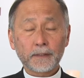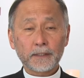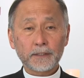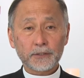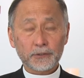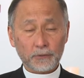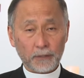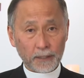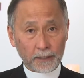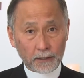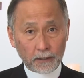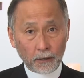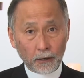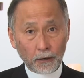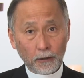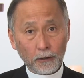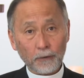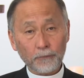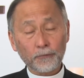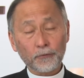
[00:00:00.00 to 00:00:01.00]
So I
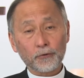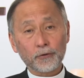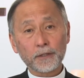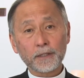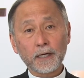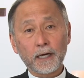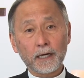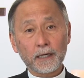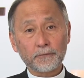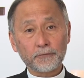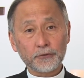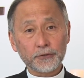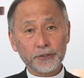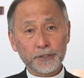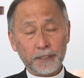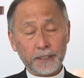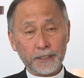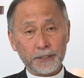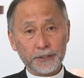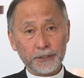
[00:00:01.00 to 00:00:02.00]
call for a
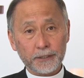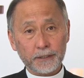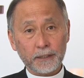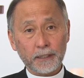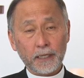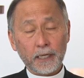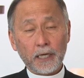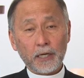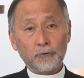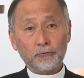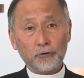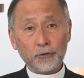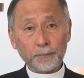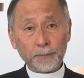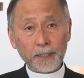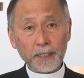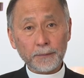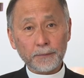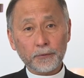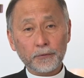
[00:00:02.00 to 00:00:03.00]
conversation where
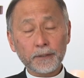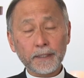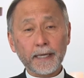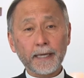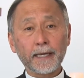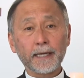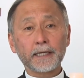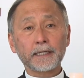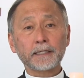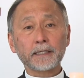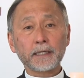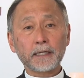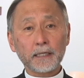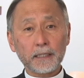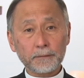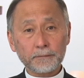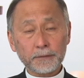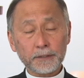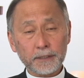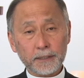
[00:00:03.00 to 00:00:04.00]
people can
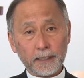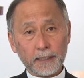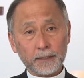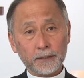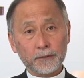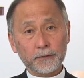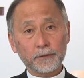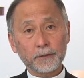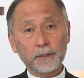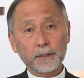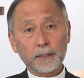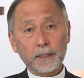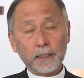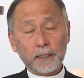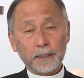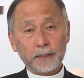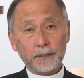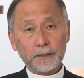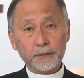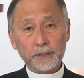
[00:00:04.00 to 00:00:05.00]
come together
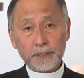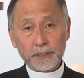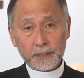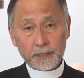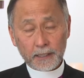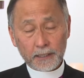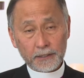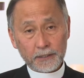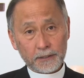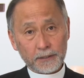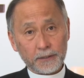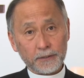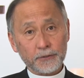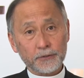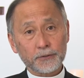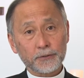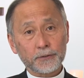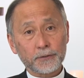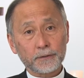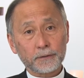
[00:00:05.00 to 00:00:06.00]
to discuss
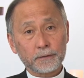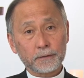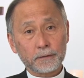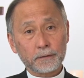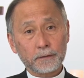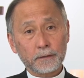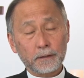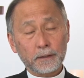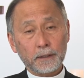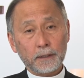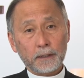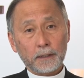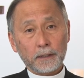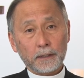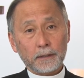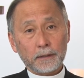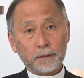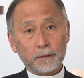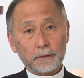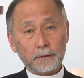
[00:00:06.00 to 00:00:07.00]
this
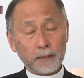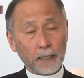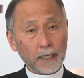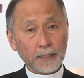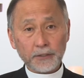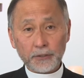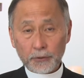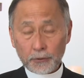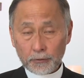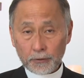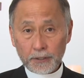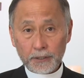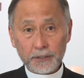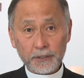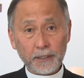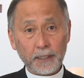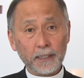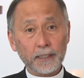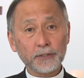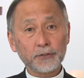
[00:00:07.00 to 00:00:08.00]
not to
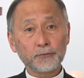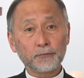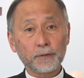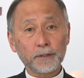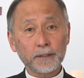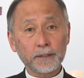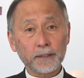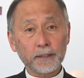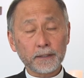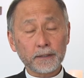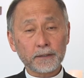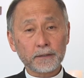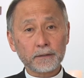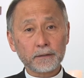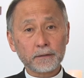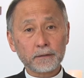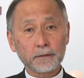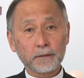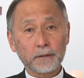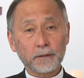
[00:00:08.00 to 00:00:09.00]
criticize one
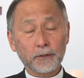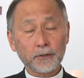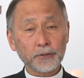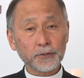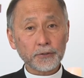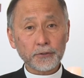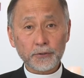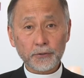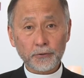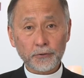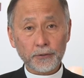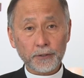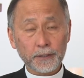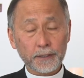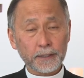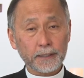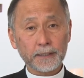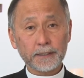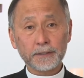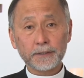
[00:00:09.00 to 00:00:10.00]
another or to turn
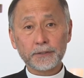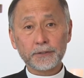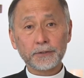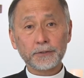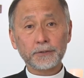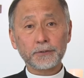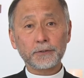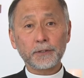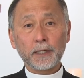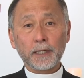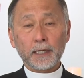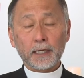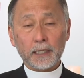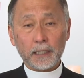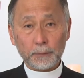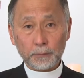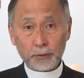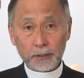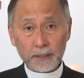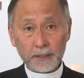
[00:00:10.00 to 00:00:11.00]
it into
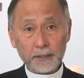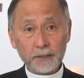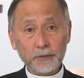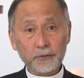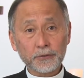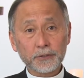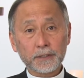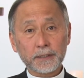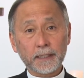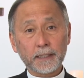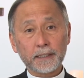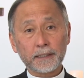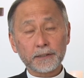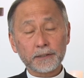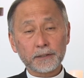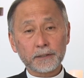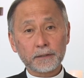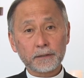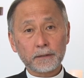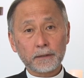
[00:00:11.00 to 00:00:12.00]
a political
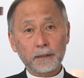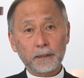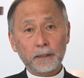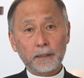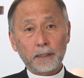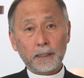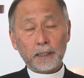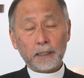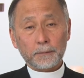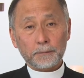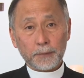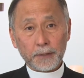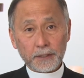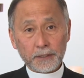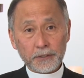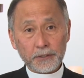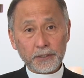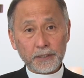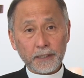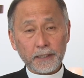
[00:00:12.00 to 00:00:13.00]
stance, but
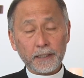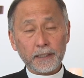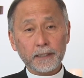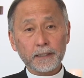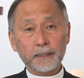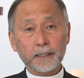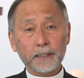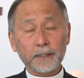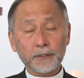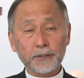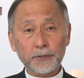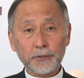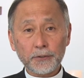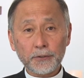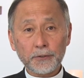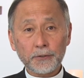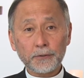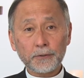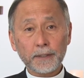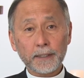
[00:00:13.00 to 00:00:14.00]
to say that
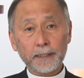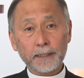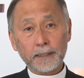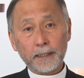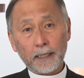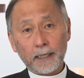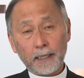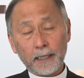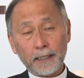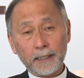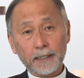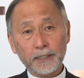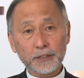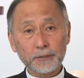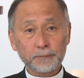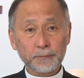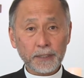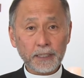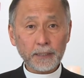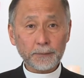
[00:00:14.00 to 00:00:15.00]
you and I,
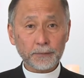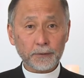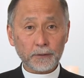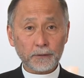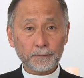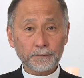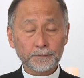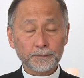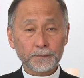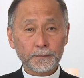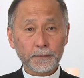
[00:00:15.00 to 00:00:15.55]
as people